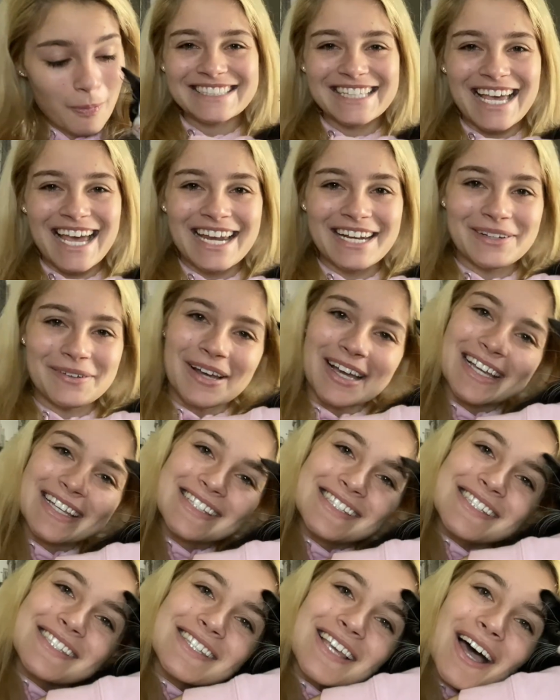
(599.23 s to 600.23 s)

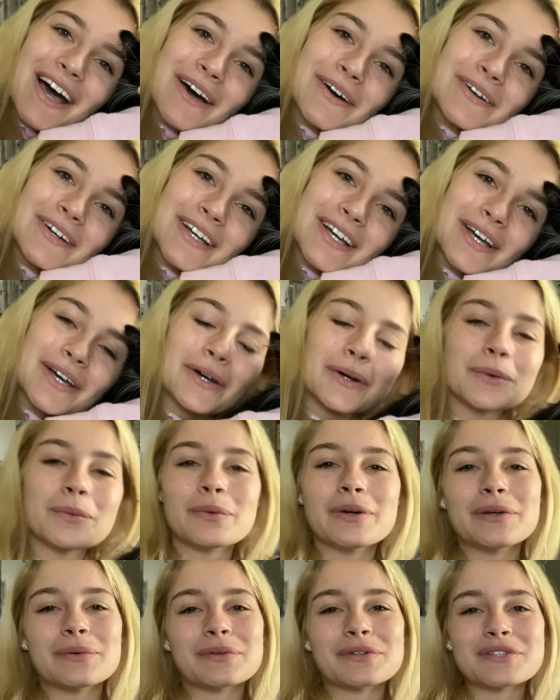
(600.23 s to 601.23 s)
Anyways, so
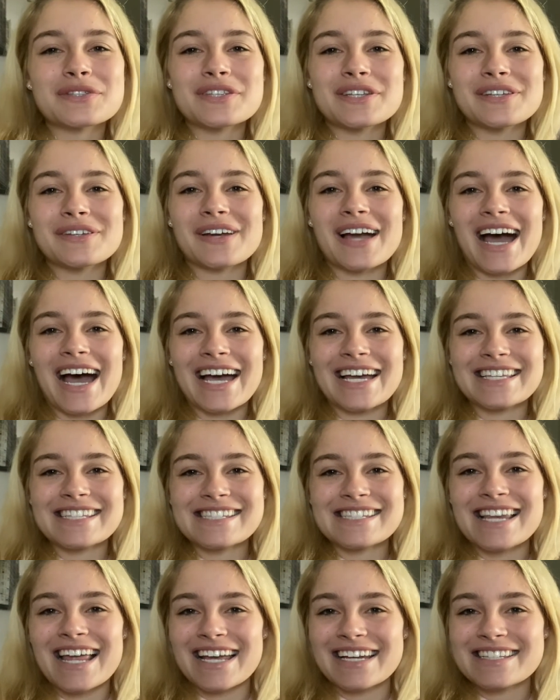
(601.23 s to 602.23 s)
we will see you
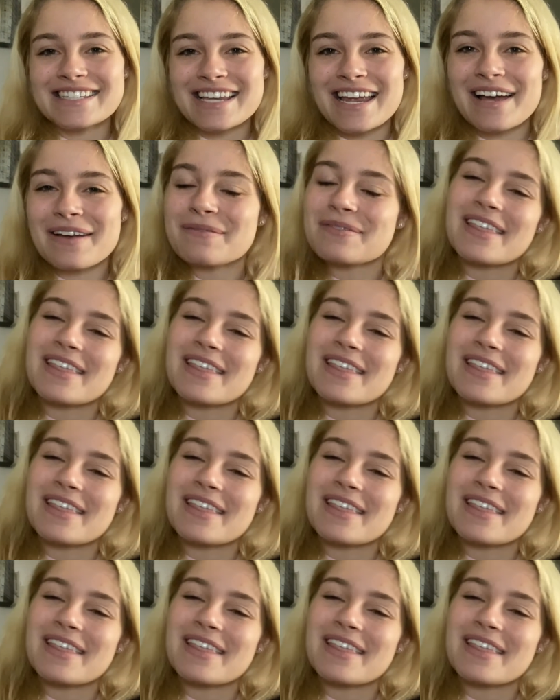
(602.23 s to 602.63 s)
guys next time.